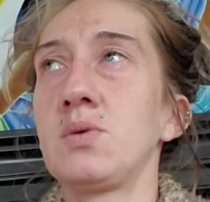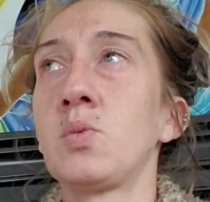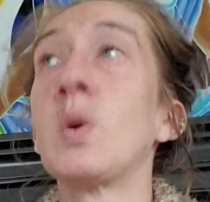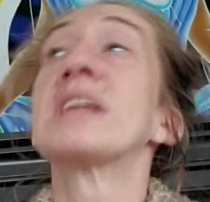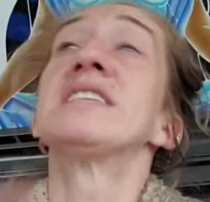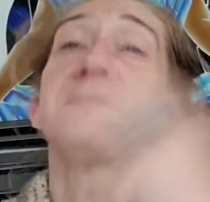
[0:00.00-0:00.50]

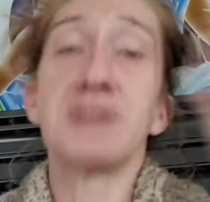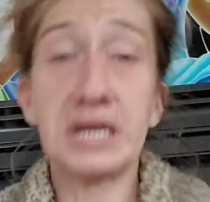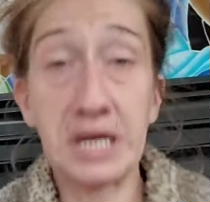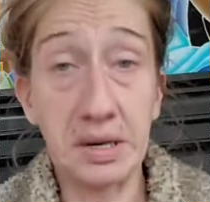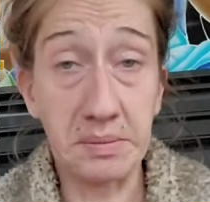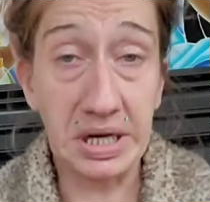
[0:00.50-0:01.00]
what if I
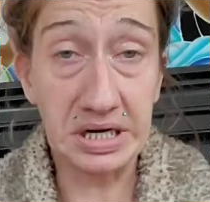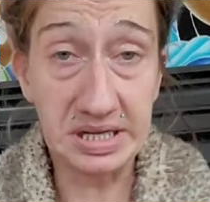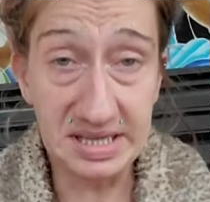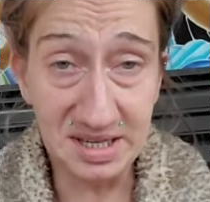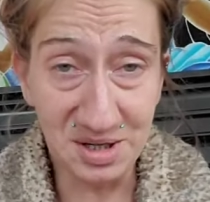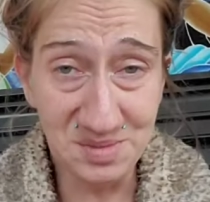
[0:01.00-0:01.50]
am
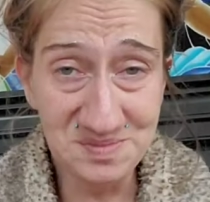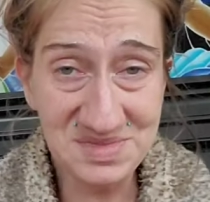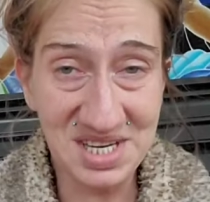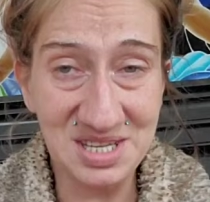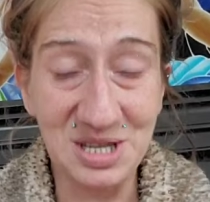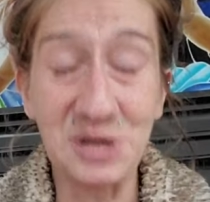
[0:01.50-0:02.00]
mentally ill?
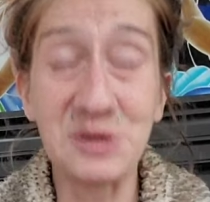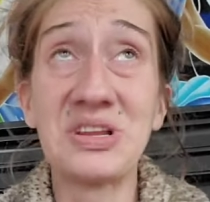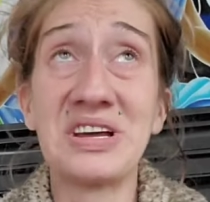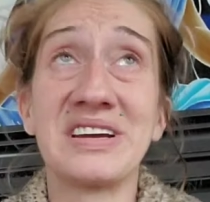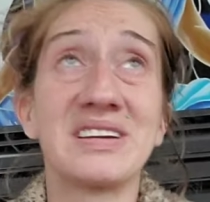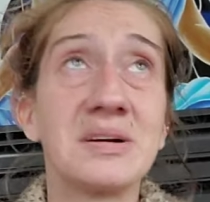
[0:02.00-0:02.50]

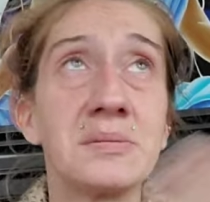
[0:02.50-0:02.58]
Like,